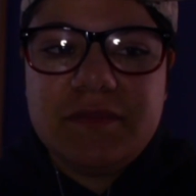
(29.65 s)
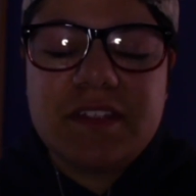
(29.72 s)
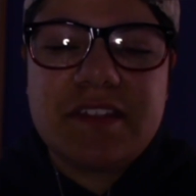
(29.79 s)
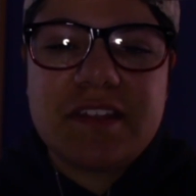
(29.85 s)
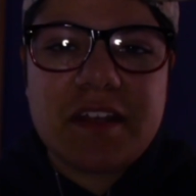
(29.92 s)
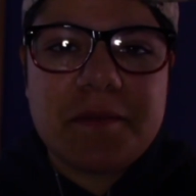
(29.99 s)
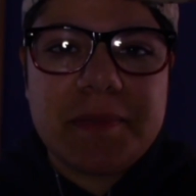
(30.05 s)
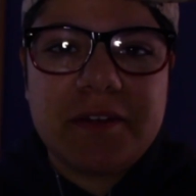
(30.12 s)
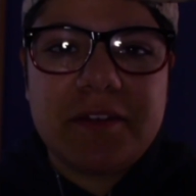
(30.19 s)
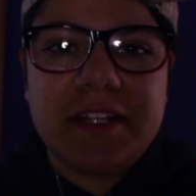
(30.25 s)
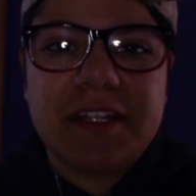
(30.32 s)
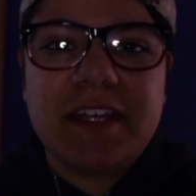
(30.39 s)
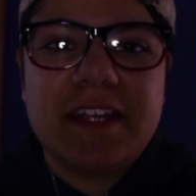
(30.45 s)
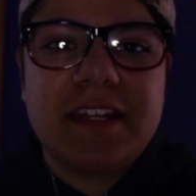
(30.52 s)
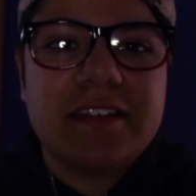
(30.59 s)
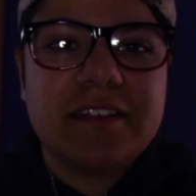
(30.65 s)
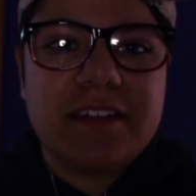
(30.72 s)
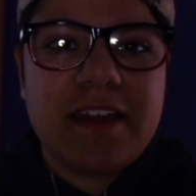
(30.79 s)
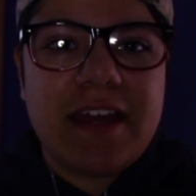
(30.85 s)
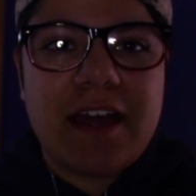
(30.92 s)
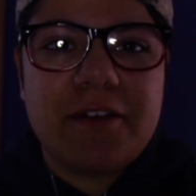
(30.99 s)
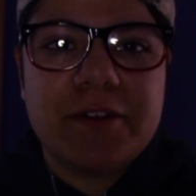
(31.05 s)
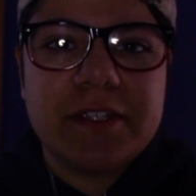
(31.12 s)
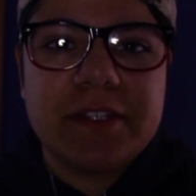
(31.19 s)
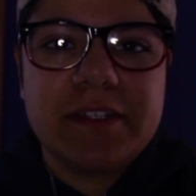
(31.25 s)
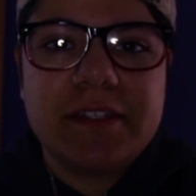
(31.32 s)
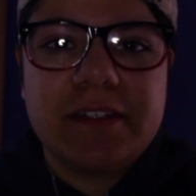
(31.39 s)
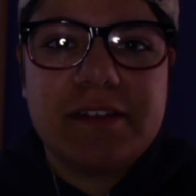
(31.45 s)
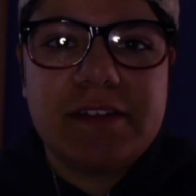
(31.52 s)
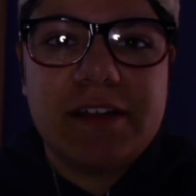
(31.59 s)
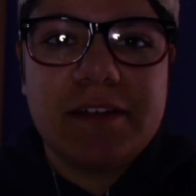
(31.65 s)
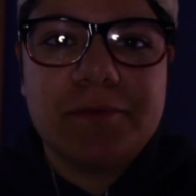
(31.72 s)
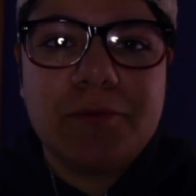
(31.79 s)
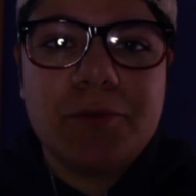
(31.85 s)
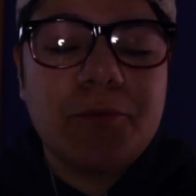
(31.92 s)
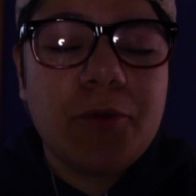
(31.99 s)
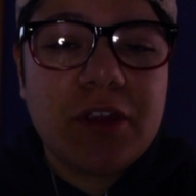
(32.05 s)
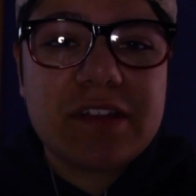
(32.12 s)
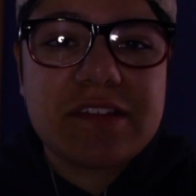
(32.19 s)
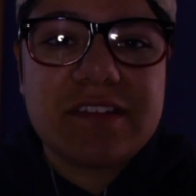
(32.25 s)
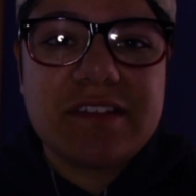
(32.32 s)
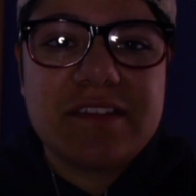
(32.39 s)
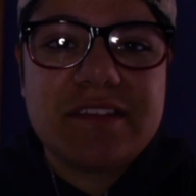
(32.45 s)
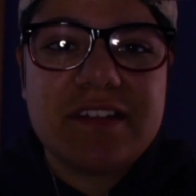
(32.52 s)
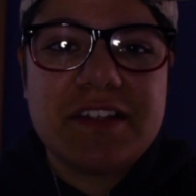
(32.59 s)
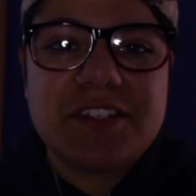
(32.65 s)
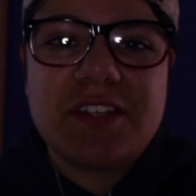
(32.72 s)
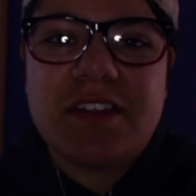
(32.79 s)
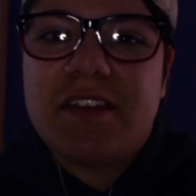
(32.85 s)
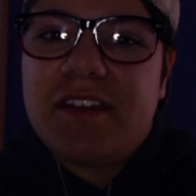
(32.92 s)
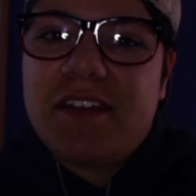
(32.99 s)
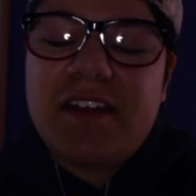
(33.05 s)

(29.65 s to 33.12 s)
the Senate building and how it um, works and such.